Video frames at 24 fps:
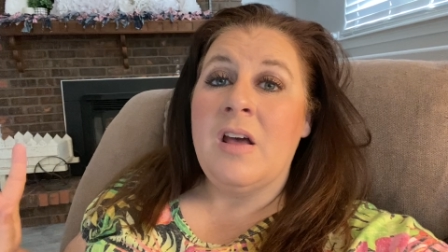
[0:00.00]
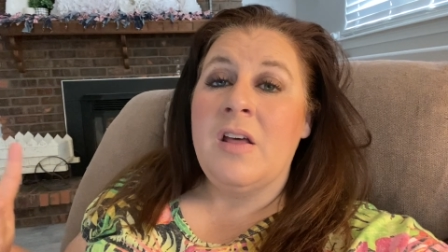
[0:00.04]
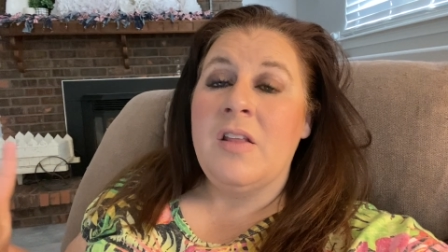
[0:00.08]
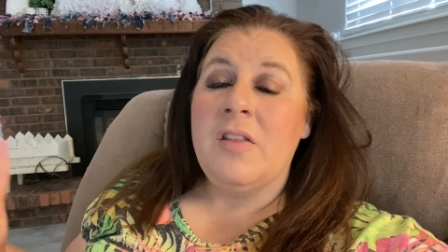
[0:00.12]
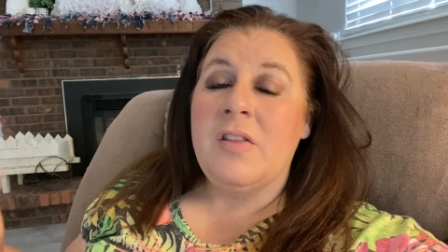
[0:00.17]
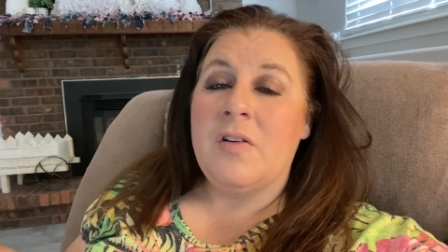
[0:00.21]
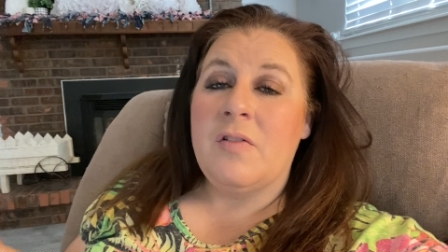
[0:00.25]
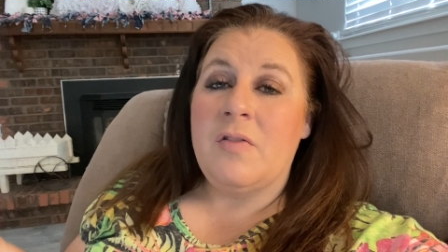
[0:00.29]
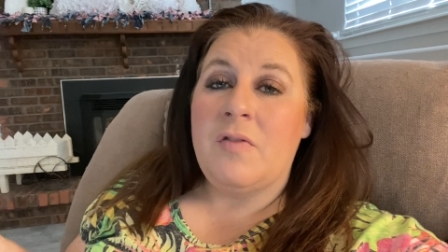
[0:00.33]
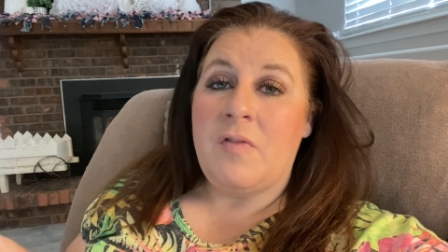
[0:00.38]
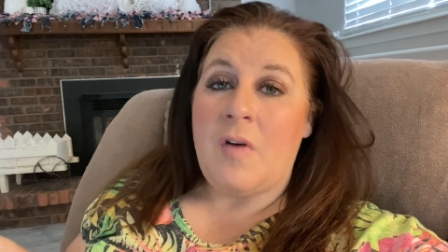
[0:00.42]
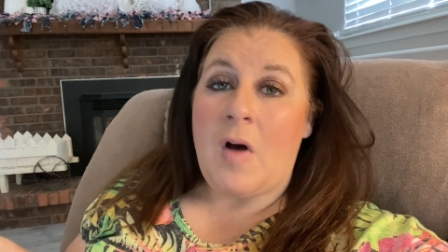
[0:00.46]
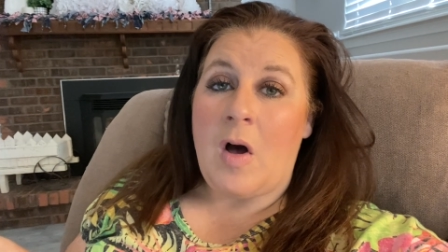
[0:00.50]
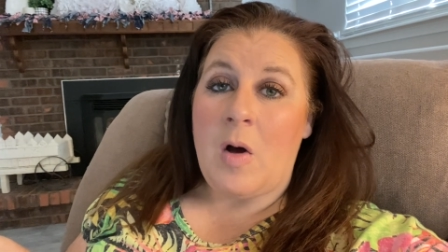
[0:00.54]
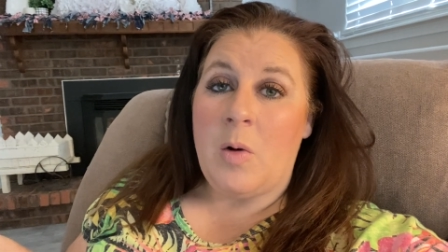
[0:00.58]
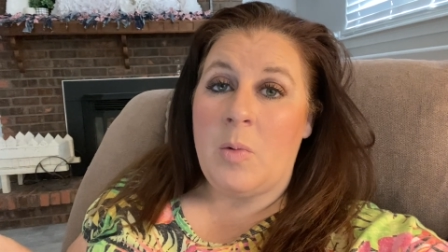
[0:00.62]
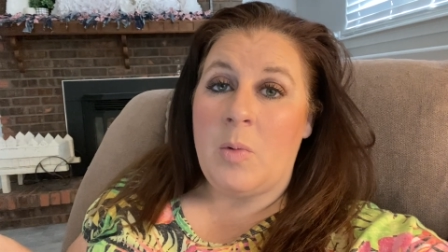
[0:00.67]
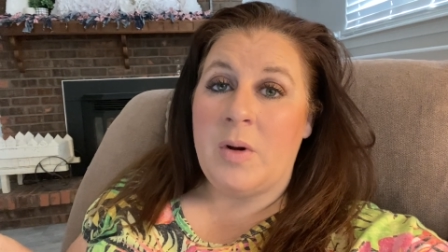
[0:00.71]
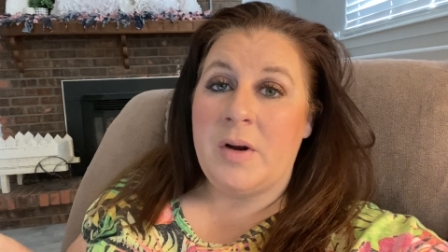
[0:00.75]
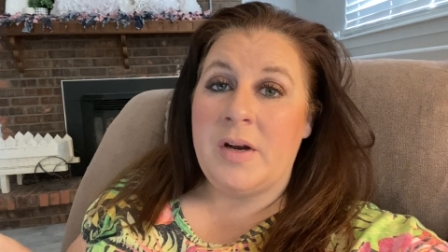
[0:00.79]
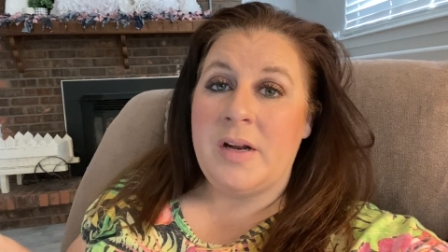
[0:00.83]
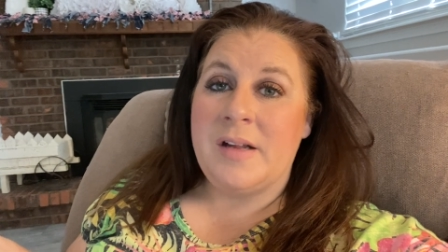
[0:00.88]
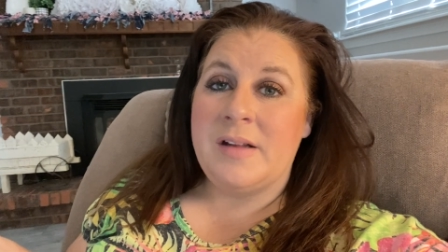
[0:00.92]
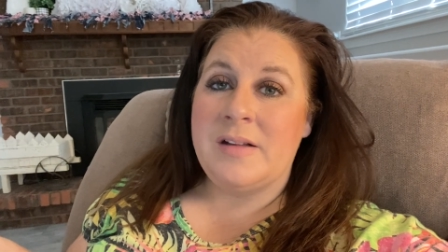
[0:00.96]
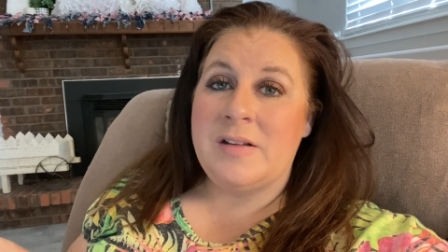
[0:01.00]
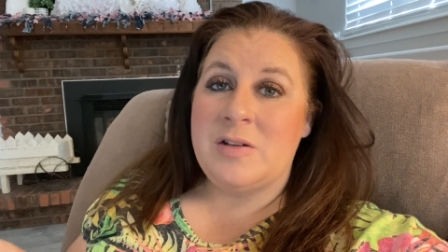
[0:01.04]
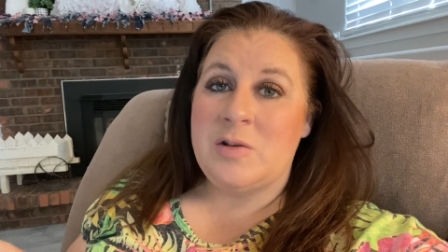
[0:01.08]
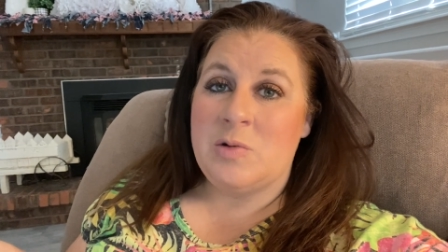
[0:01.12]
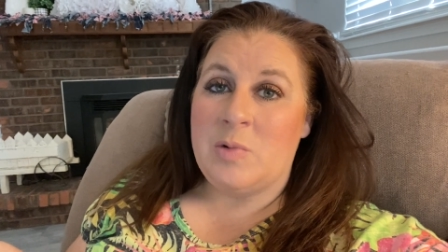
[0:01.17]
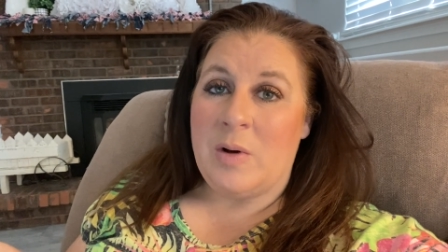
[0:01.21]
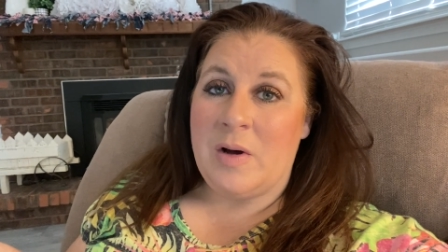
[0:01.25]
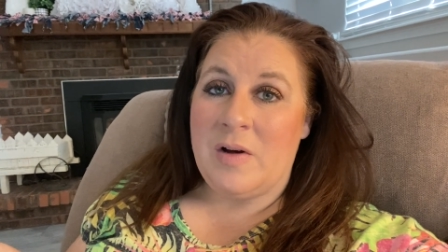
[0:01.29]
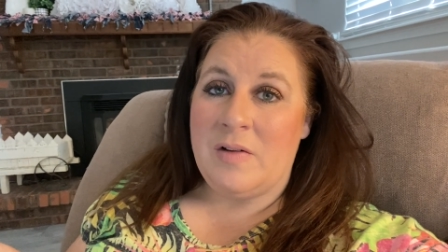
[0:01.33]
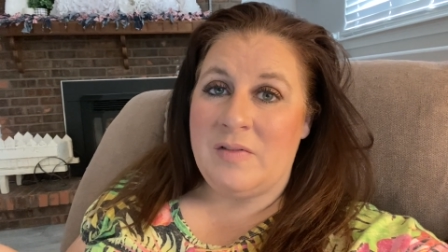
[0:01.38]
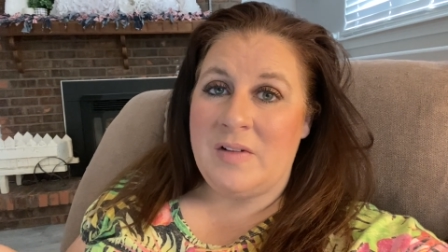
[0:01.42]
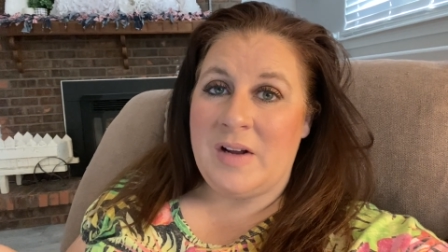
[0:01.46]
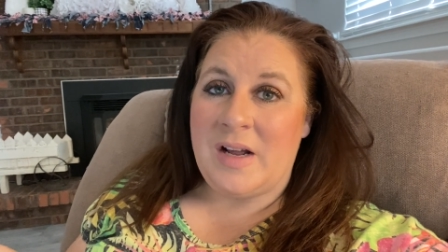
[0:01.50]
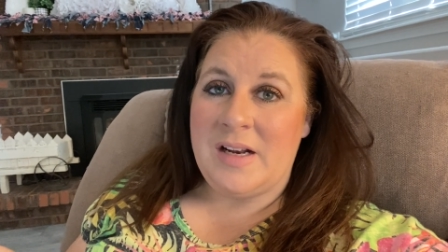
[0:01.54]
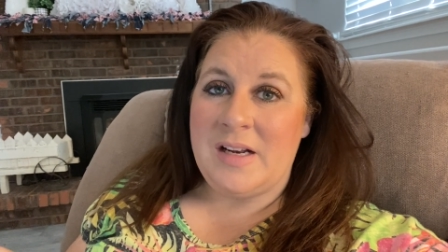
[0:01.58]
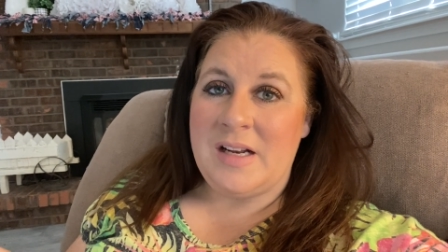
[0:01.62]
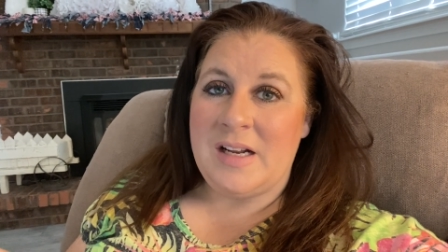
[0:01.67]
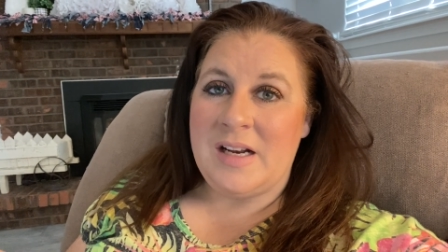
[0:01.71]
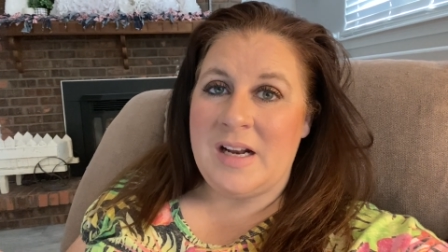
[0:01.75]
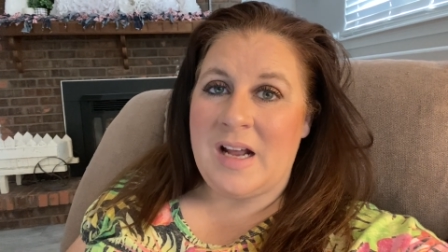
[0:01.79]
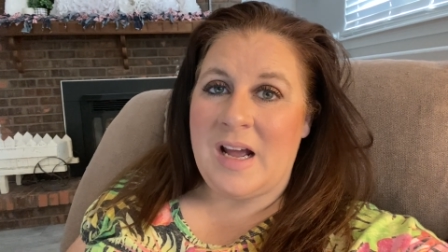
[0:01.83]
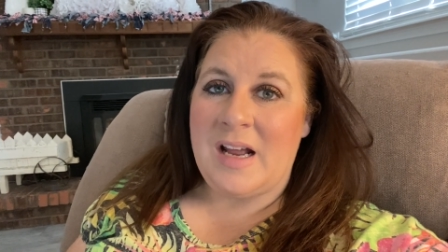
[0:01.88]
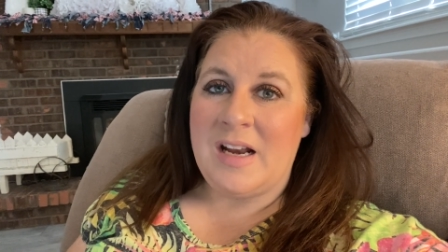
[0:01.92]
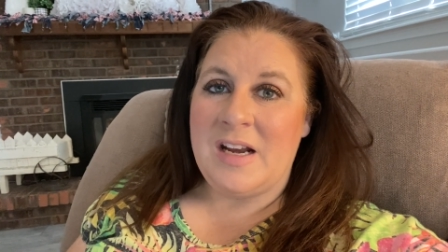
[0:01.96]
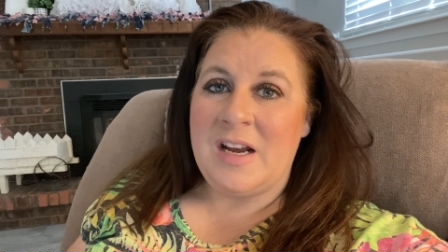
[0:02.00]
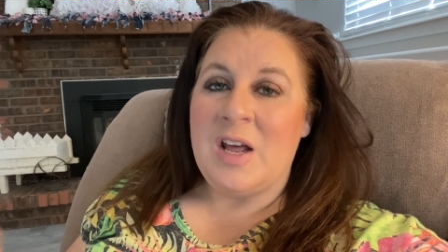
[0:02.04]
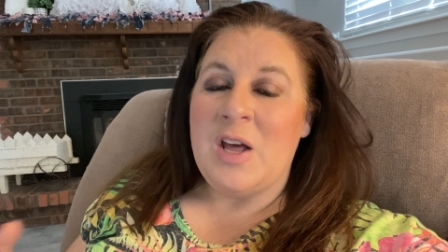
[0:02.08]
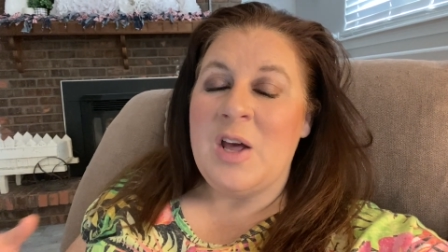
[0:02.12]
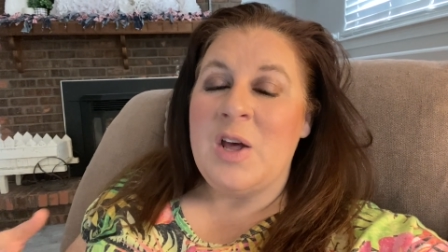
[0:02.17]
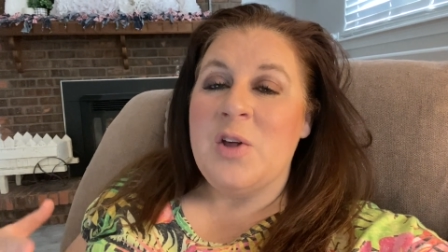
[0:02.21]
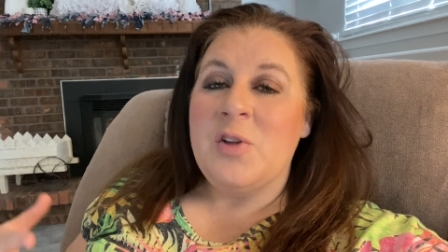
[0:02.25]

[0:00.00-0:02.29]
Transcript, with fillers: The fall one is $12.99.